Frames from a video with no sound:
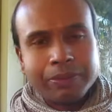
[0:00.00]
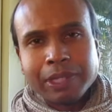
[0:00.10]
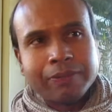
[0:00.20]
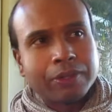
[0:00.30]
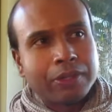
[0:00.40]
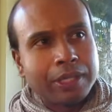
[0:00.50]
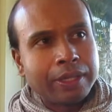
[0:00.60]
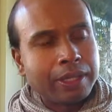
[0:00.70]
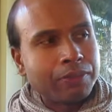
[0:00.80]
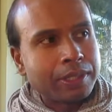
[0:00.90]
I haven't got
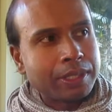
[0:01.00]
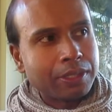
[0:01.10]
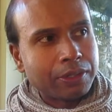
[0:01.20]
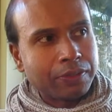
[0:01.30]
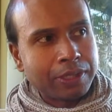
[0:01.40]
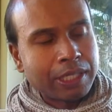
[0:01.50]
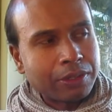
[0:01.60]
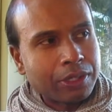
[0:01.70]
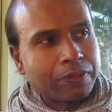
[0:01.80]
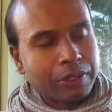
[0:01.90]
anything with the Telegraph. The
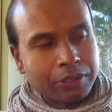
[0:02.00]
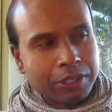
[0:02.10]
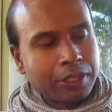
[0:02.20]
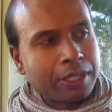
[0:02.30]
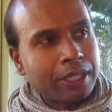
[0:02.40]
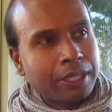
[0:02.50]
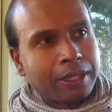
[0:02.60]
Telegraph. I got John.